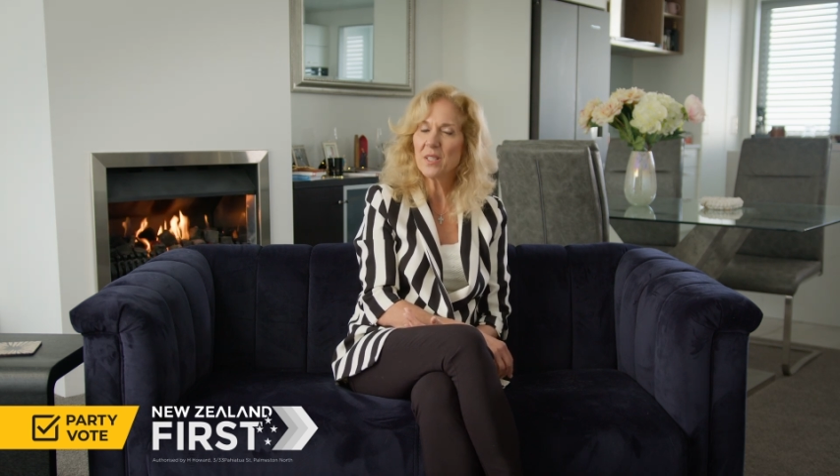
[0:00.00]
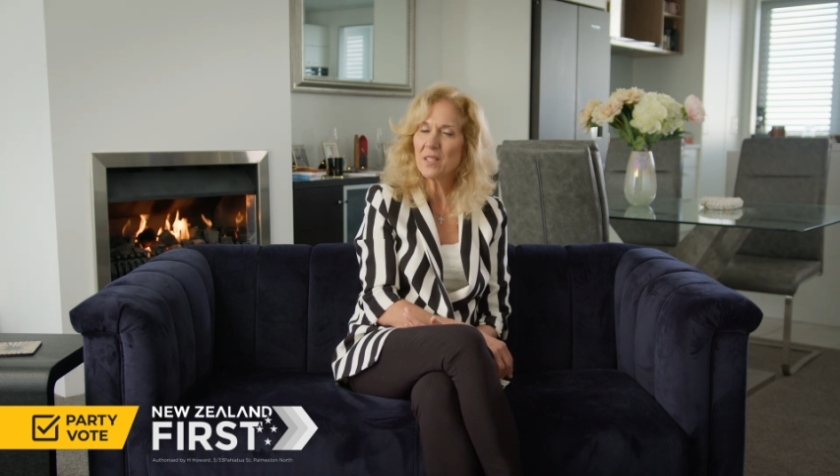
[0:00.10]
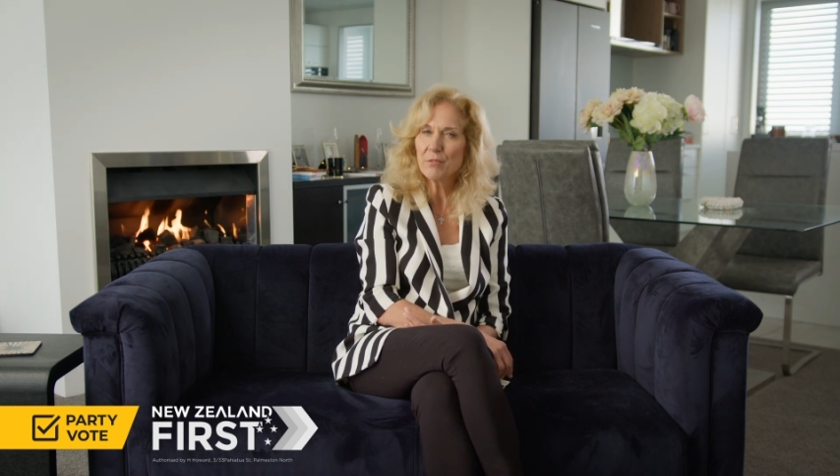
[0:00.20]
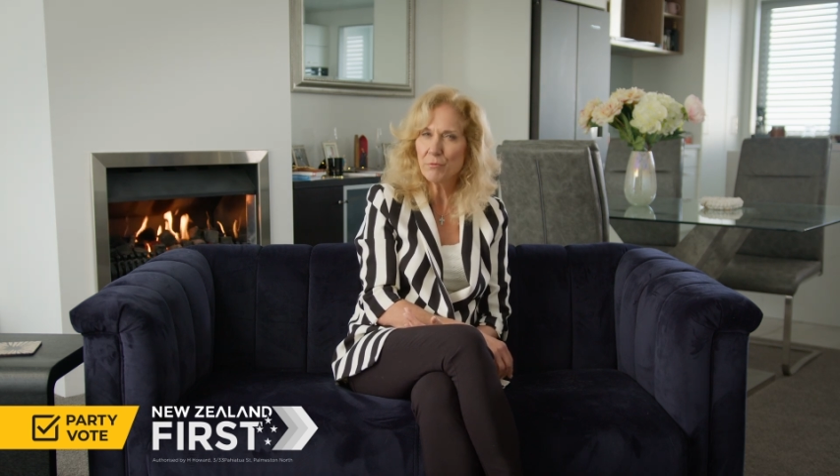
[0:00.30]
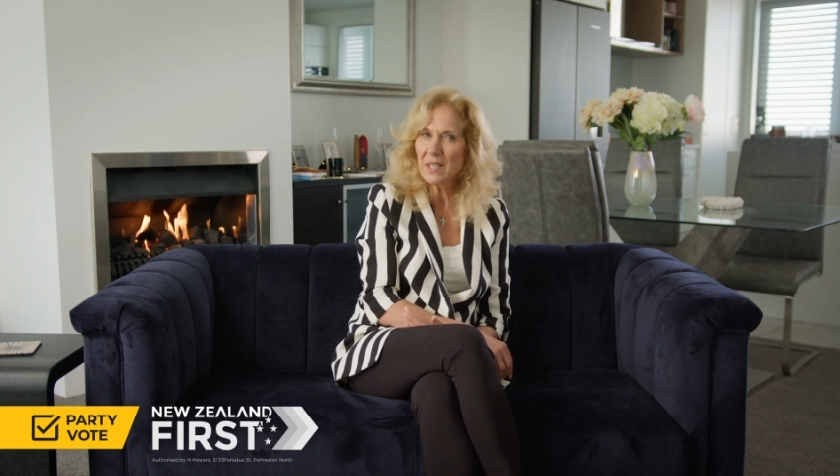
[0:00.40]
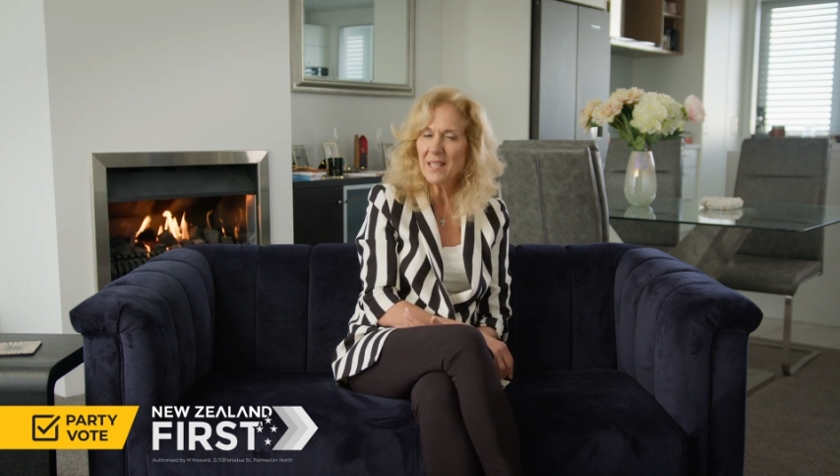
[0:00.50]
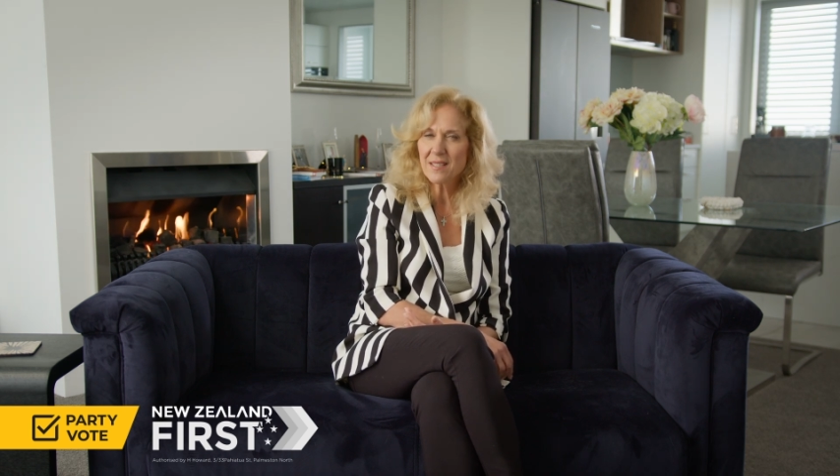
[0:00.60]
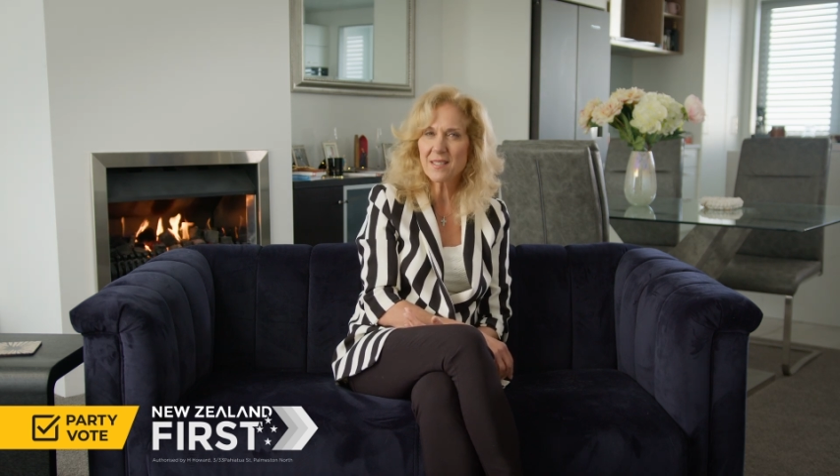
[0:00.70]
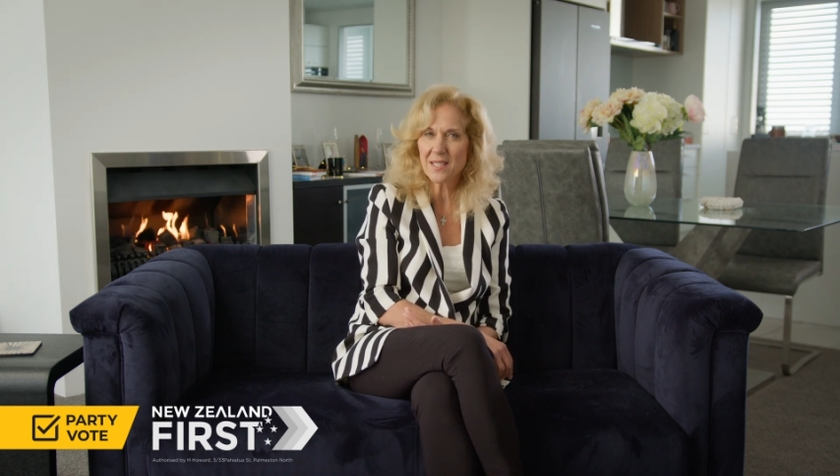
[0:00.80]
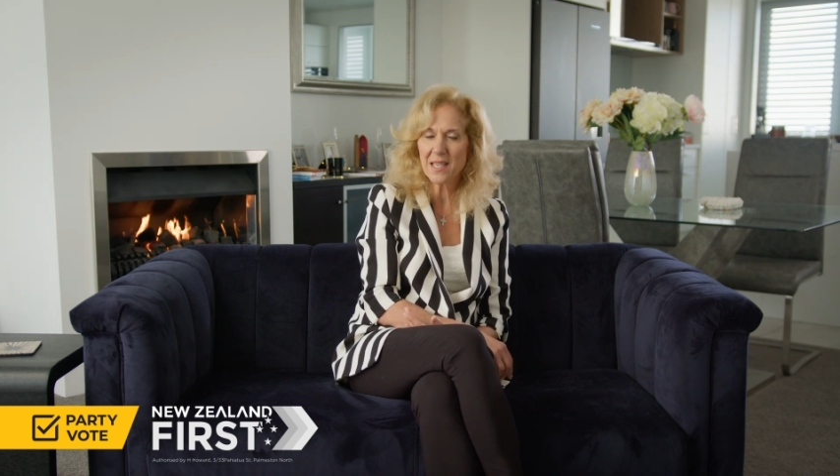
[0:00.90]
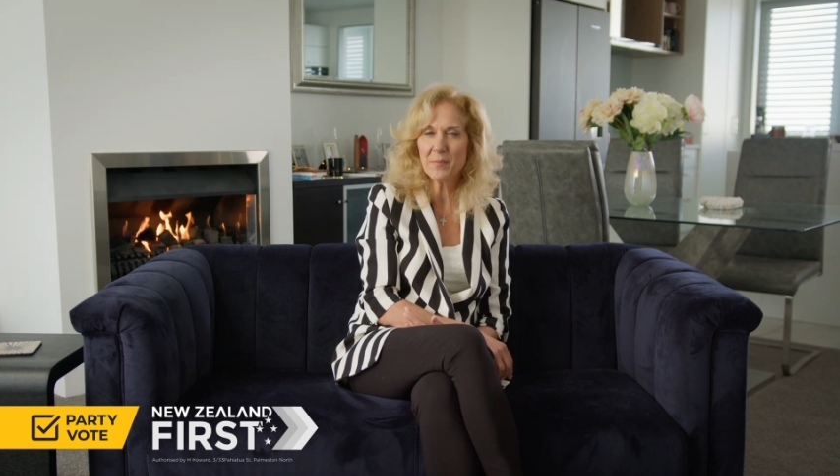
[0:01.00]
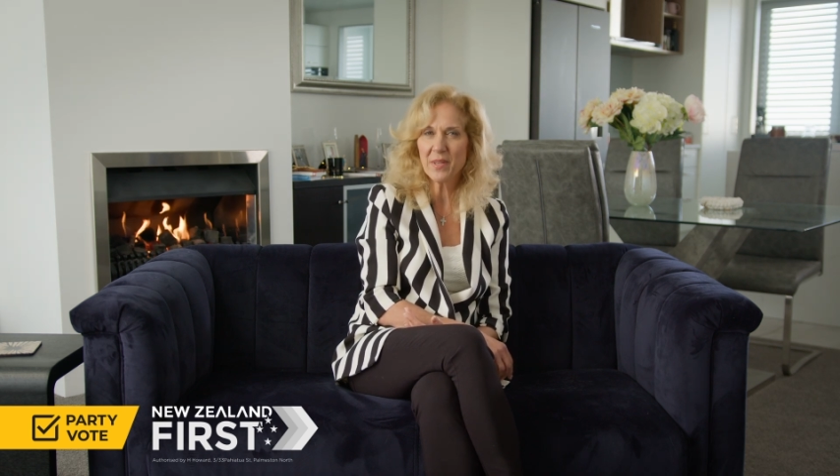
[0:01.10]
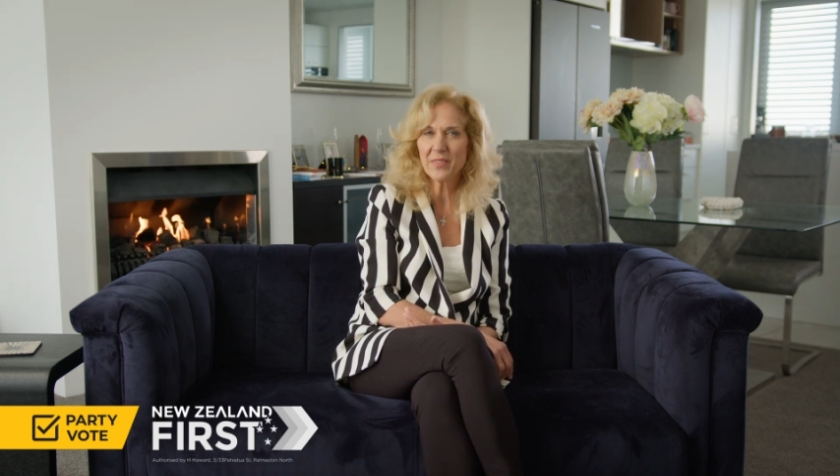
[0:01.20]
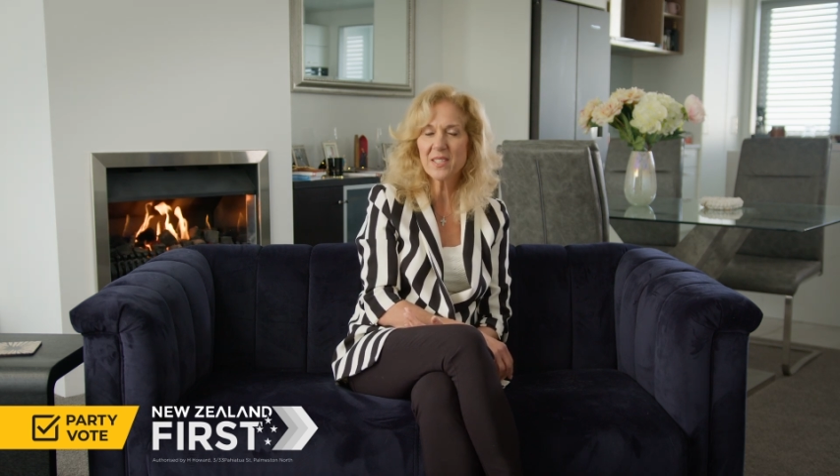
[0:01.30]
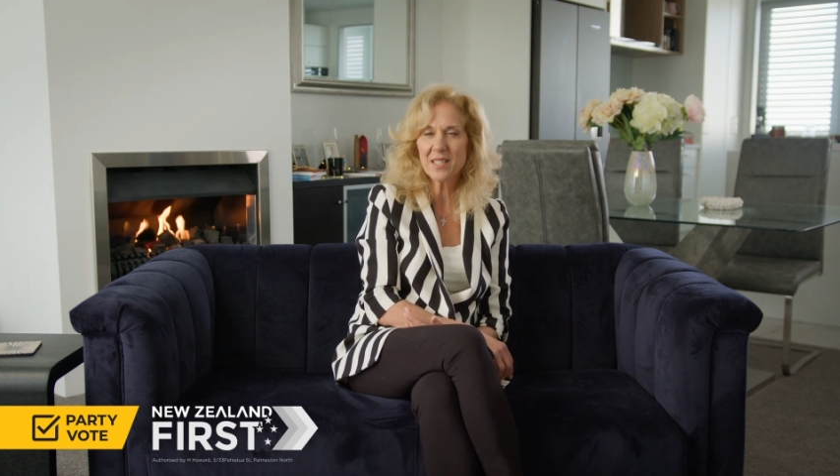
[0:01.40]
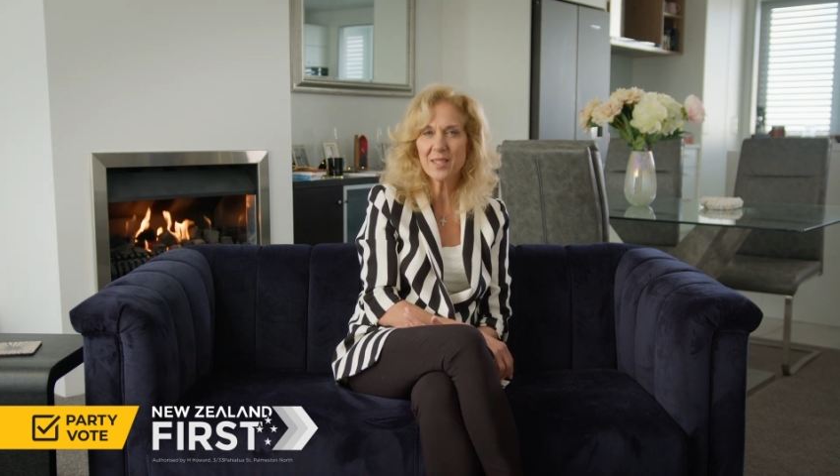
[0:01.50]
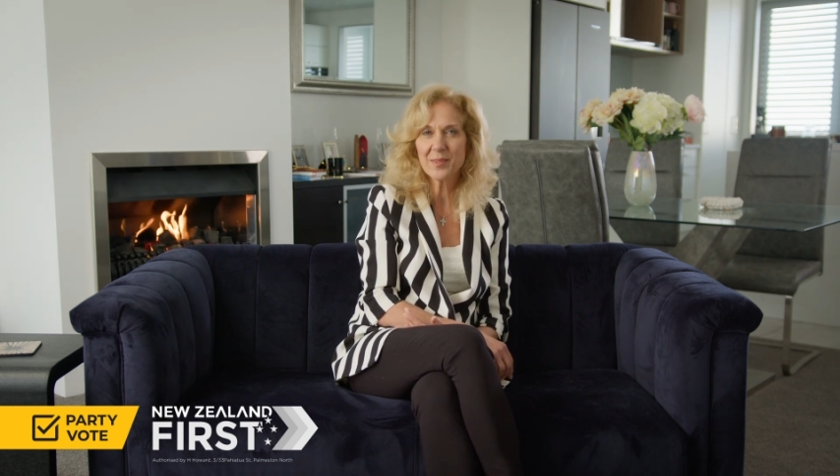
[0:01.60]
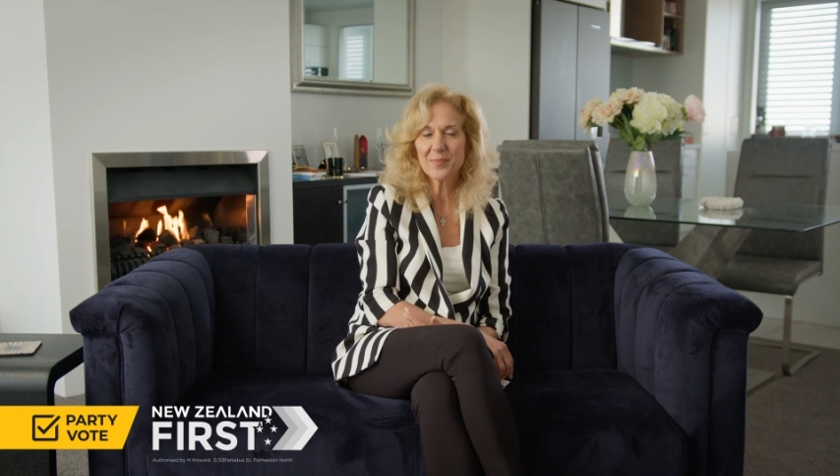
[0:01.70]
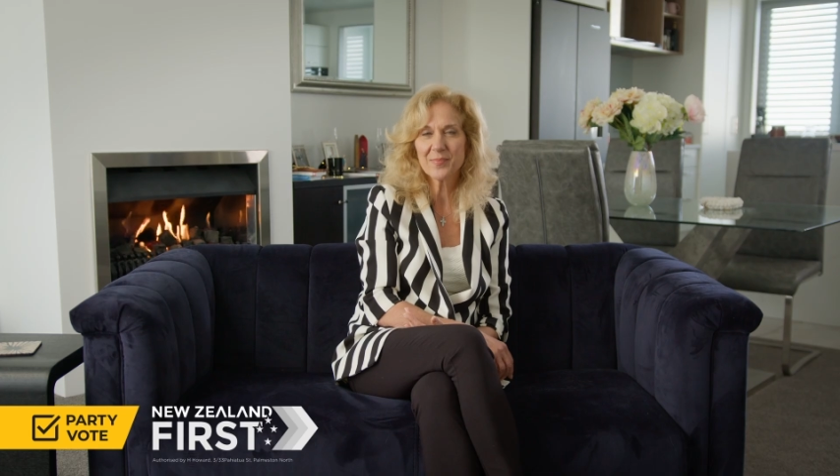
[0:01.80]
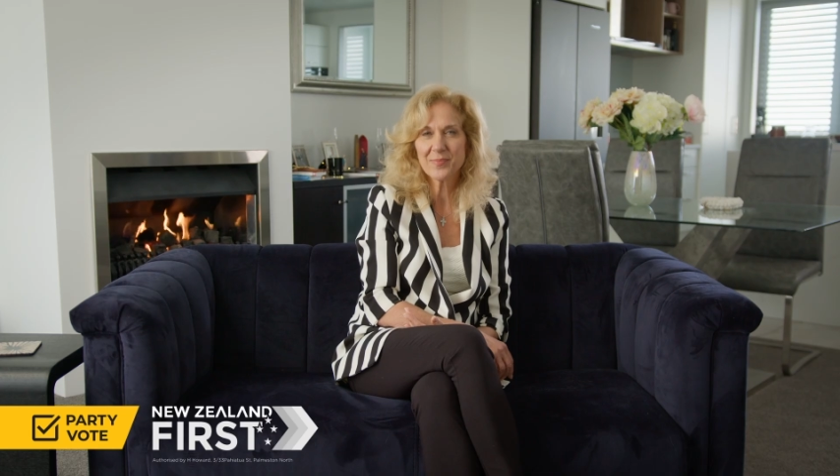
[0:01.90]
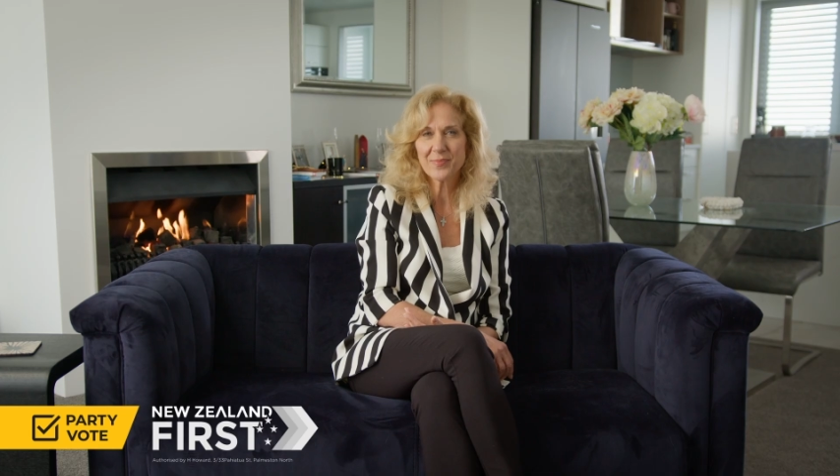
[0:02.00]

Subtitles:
It really is a team effort. They are